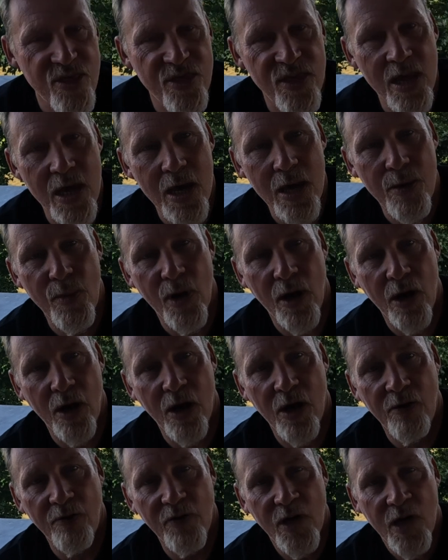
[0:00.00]
theme
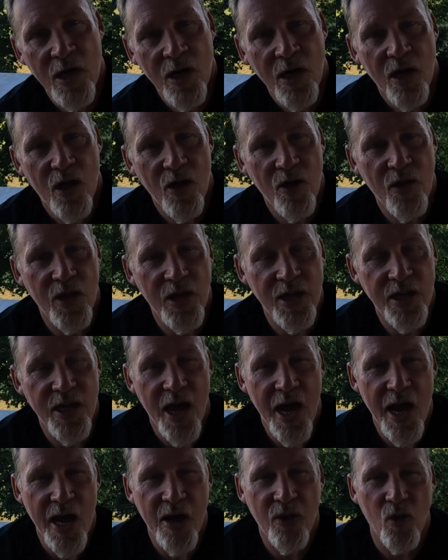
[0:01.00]
of the
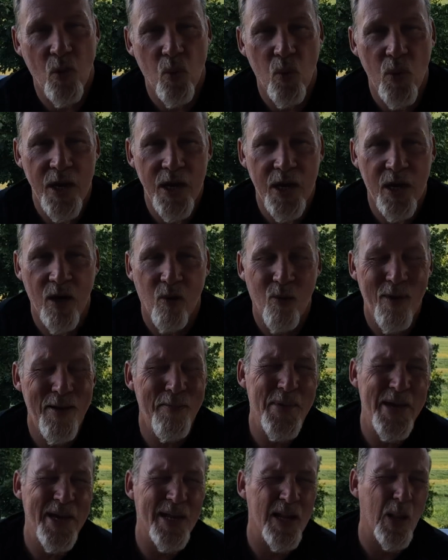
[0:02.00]
day, the week. We
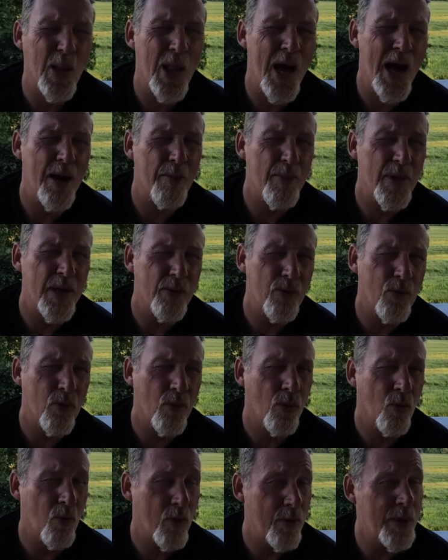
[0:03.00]
meet a lot of people.
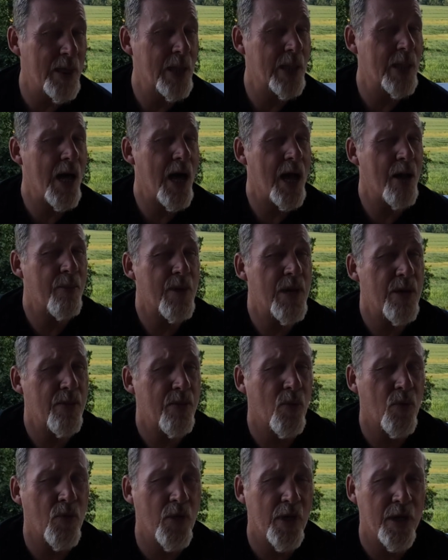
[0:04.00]
We meet a lot of
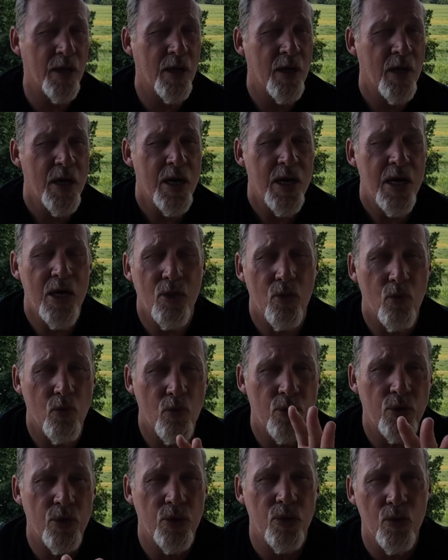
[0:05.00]
people that either
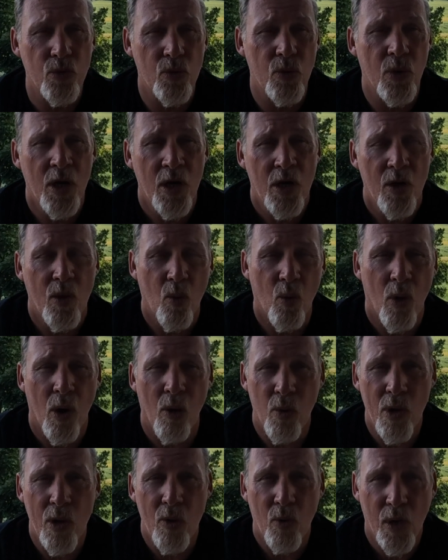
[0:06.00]
do what
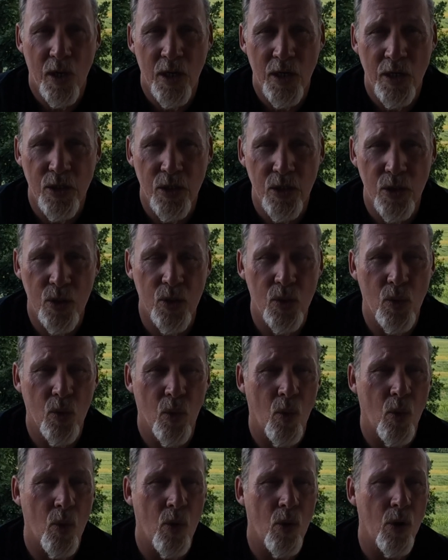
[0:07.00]
we want to do
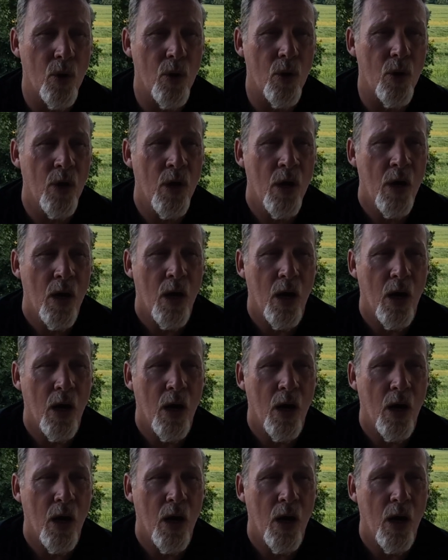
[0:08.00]
or,